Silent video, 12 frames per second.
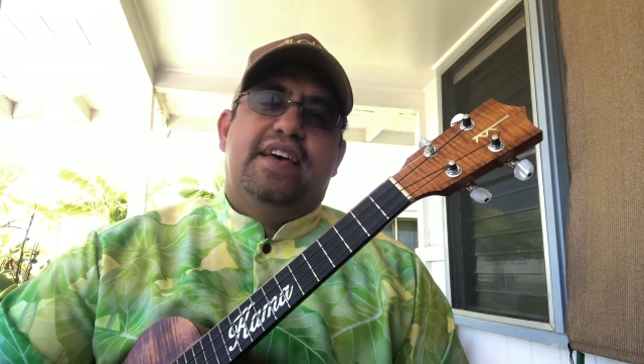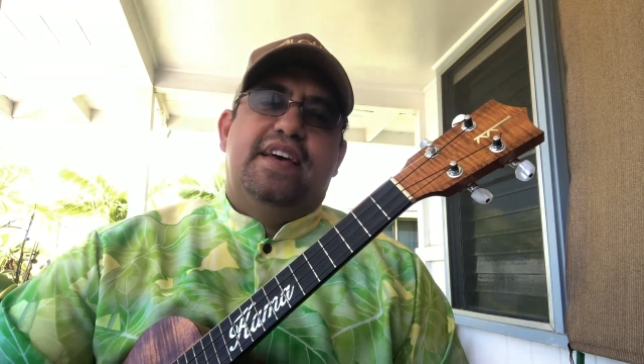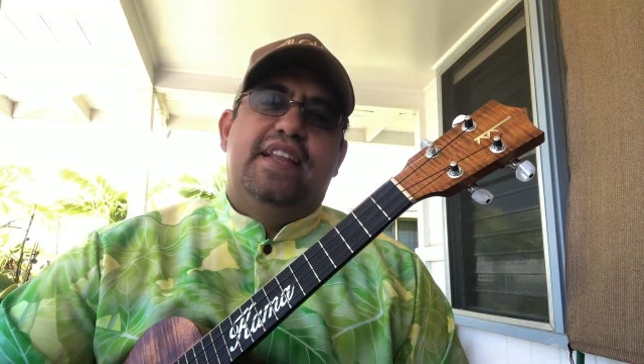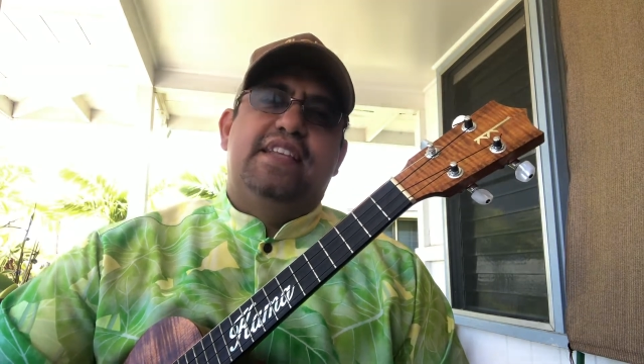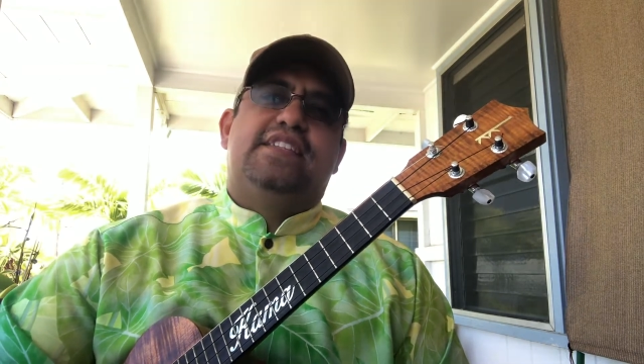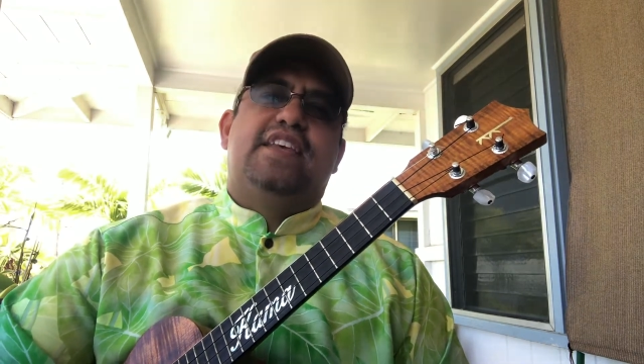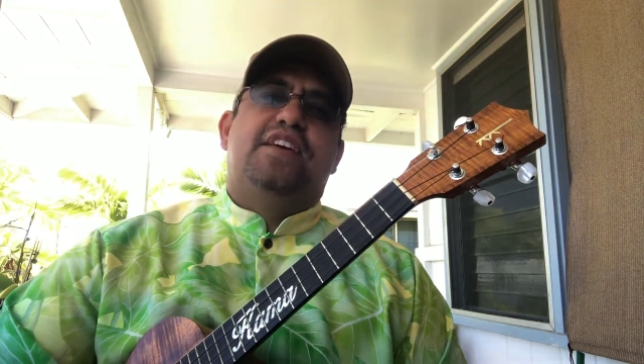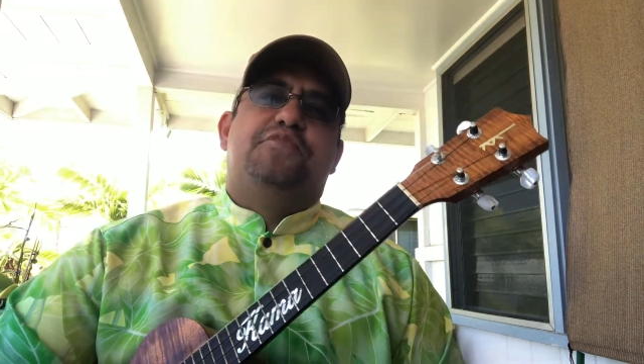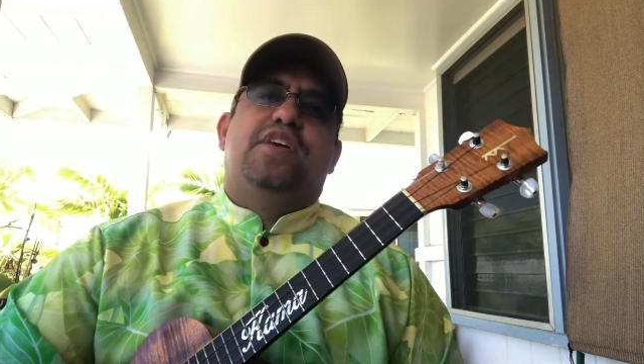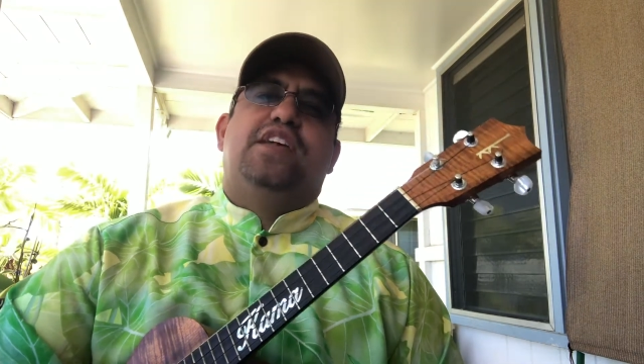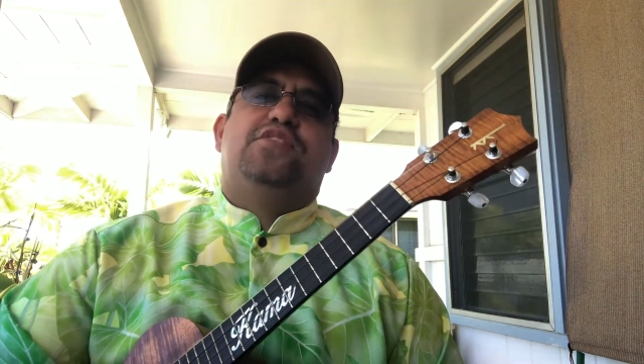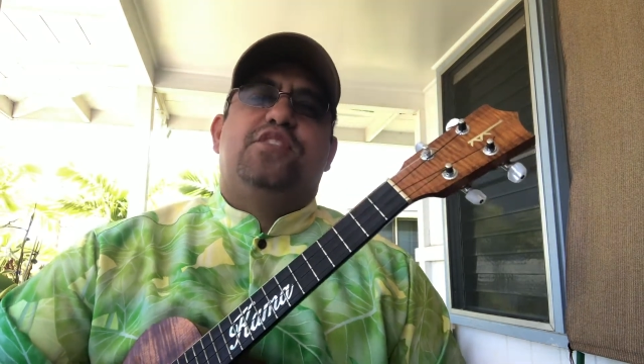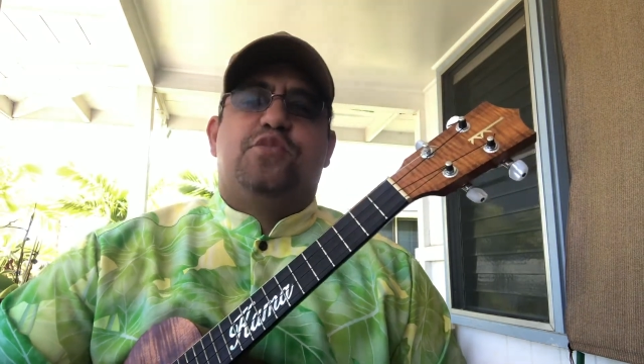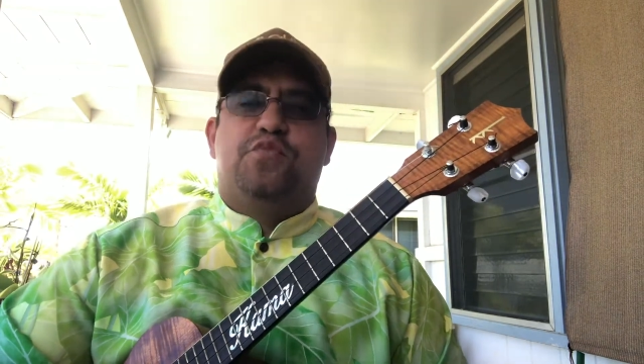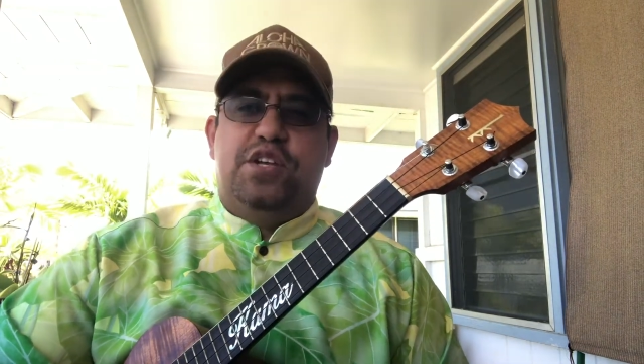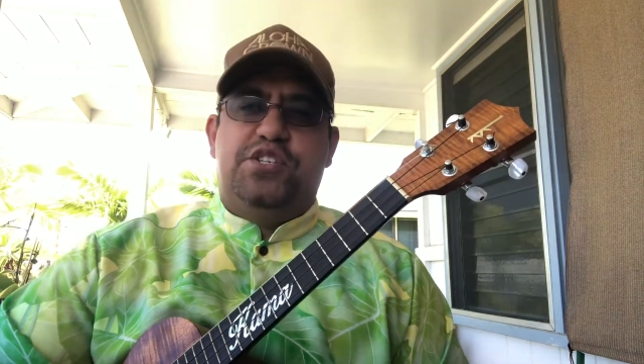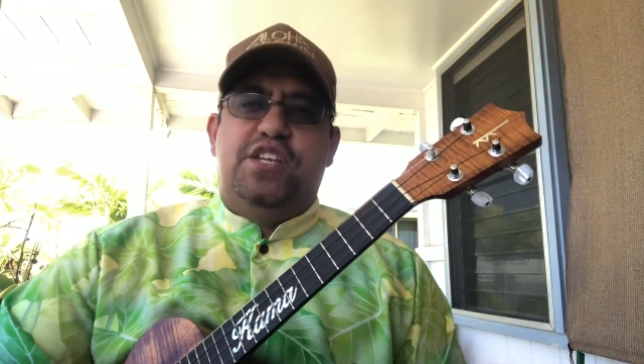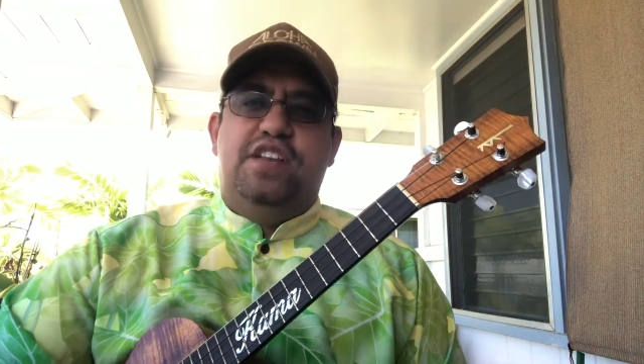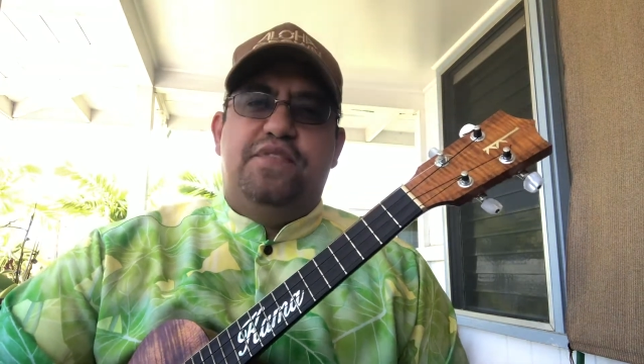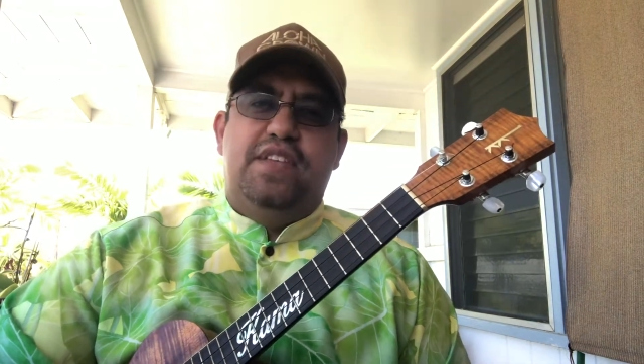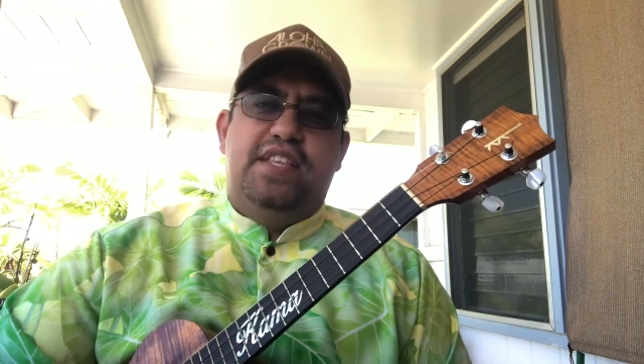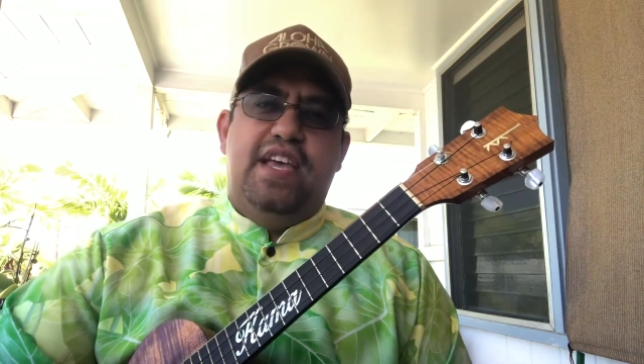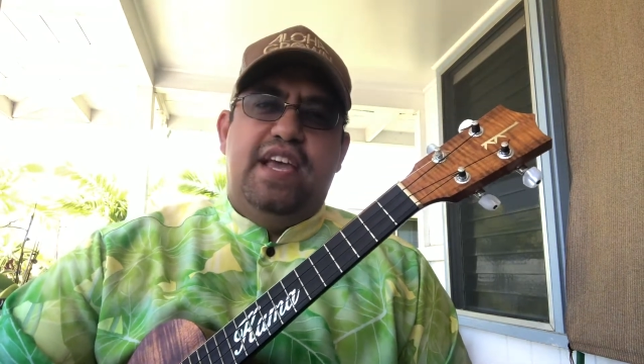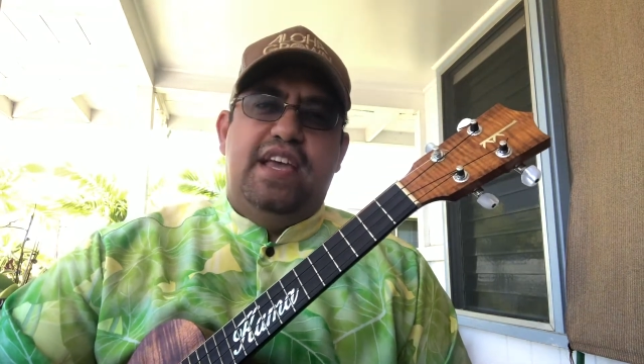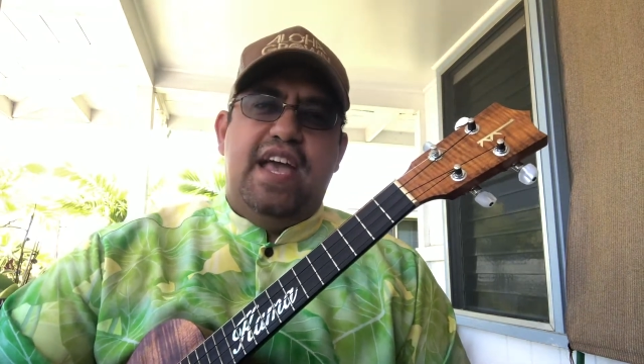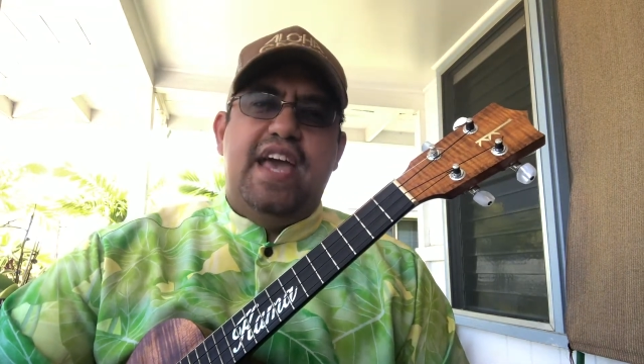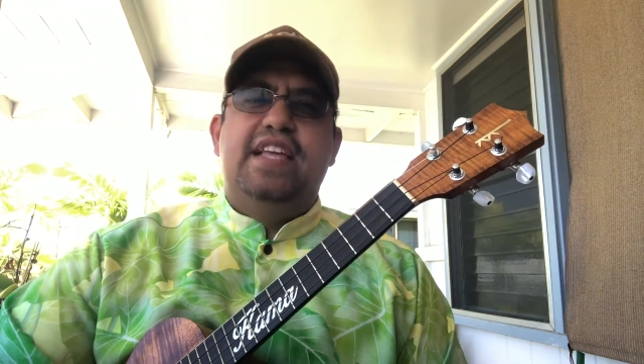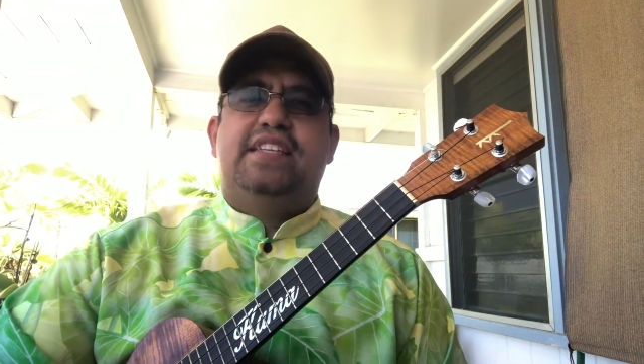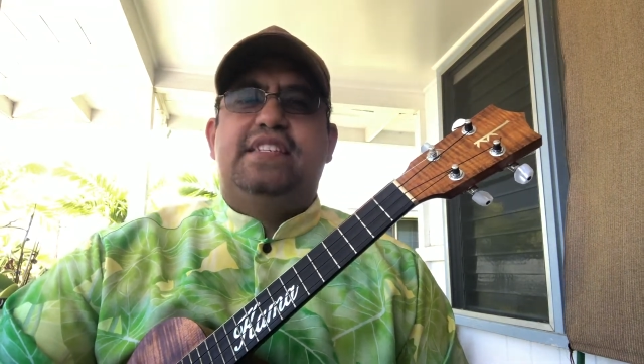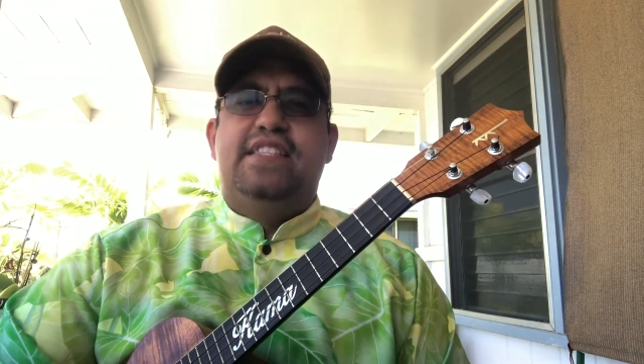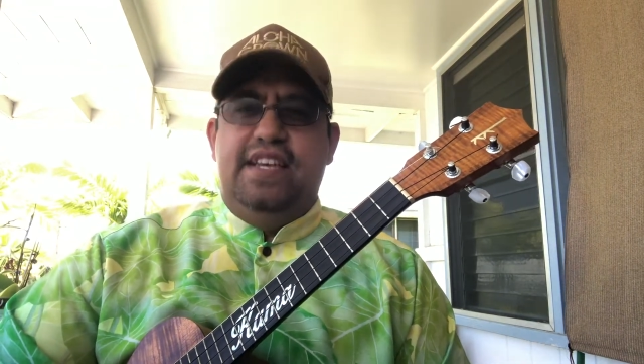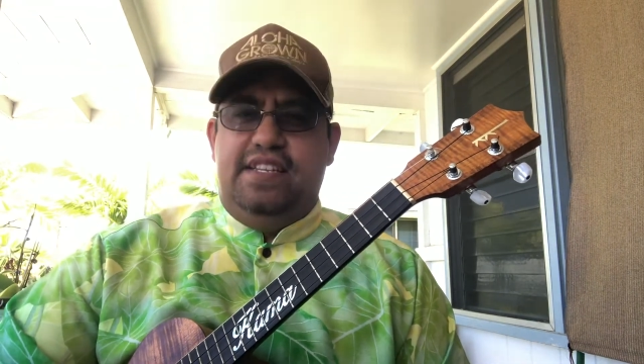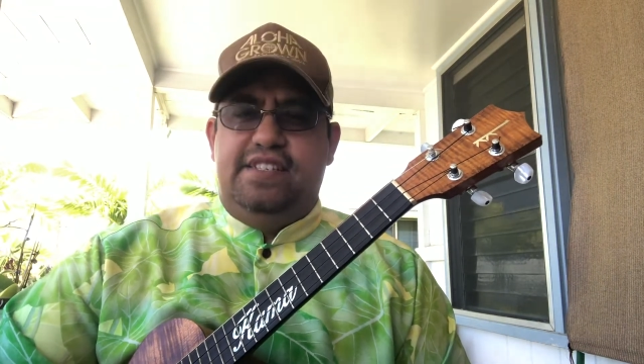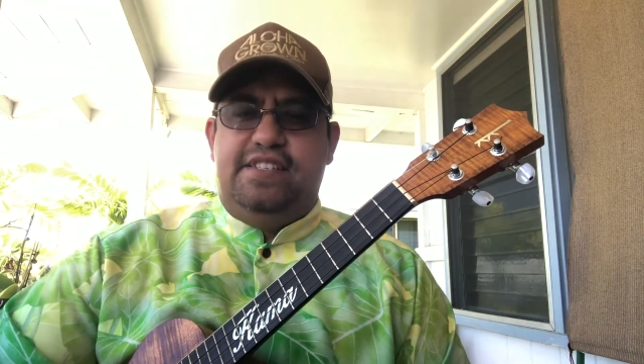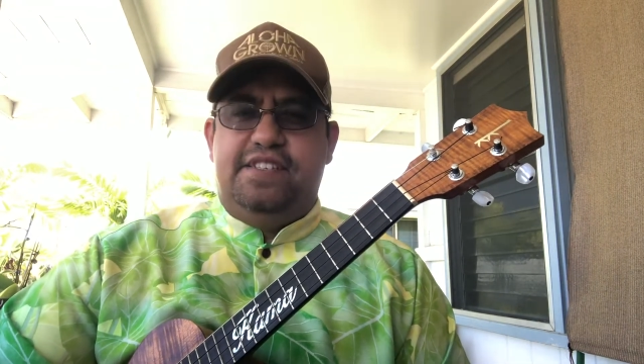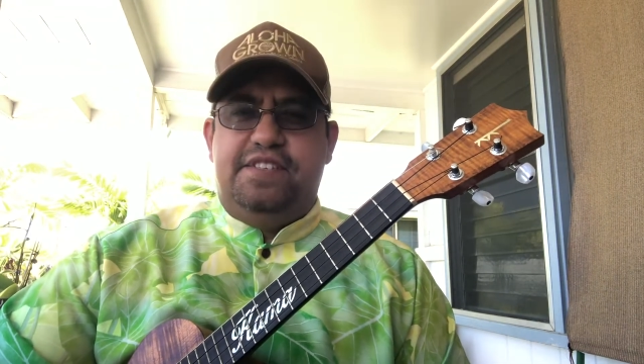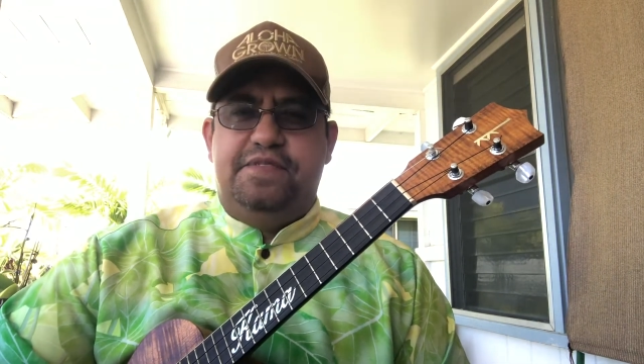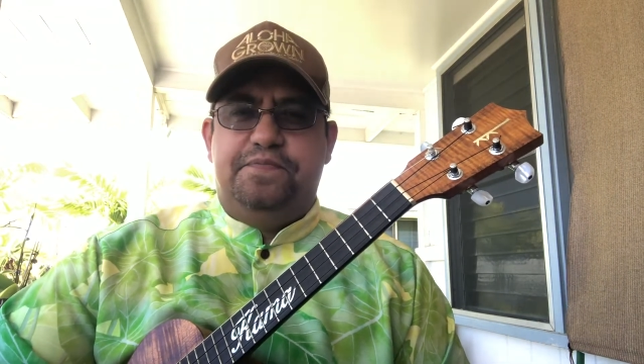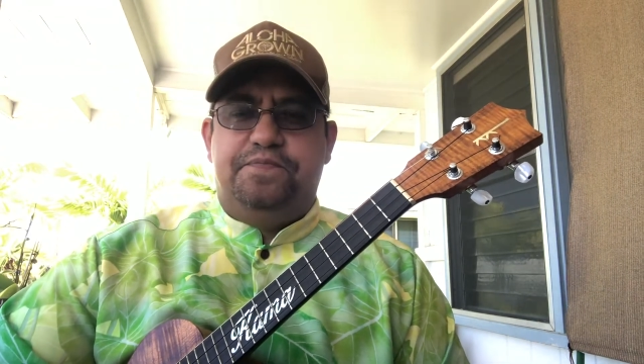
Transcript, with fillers: Let's get right to the question of the day, and it's this.